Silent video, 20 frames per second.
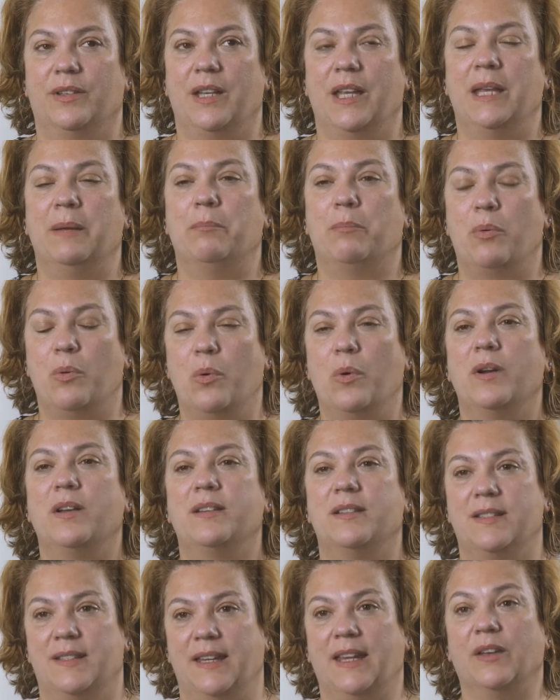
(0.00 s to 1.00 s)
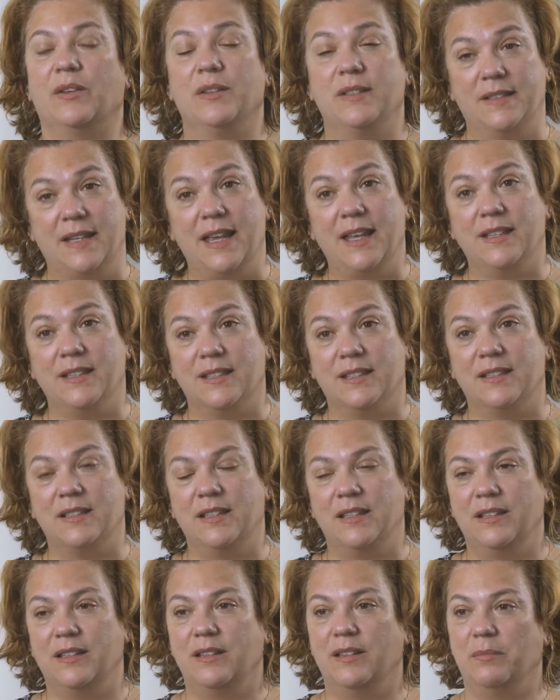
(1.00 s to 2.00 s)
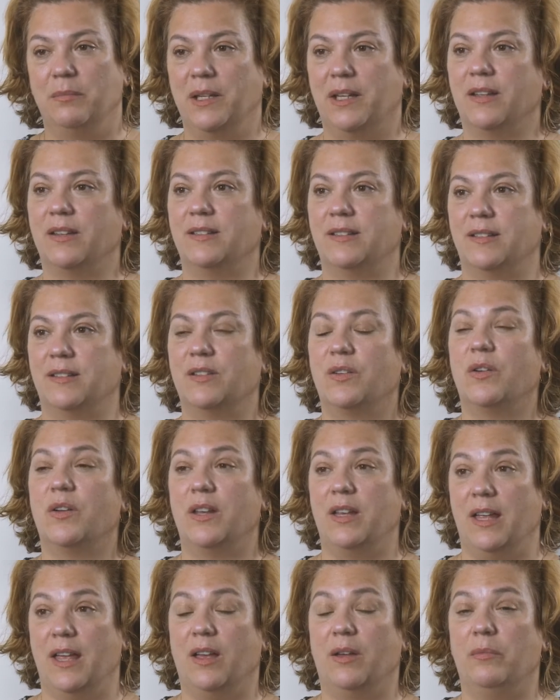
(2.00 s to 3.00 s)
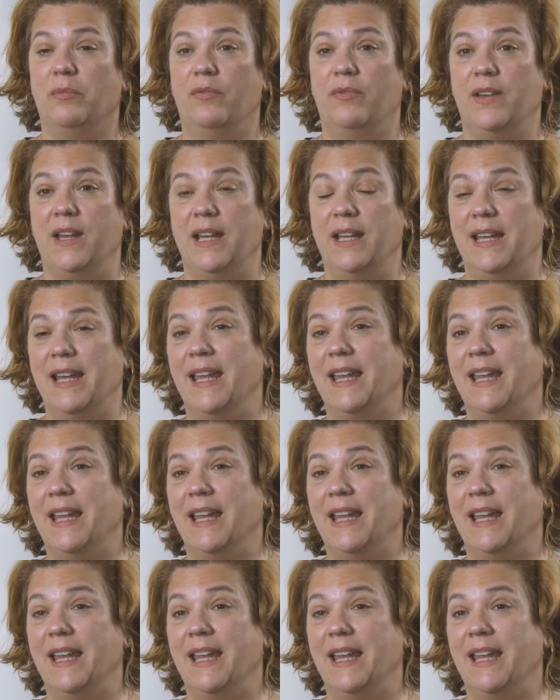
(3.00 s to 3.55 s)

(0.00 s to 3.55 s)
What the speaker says: important skill sets because it's going to help feed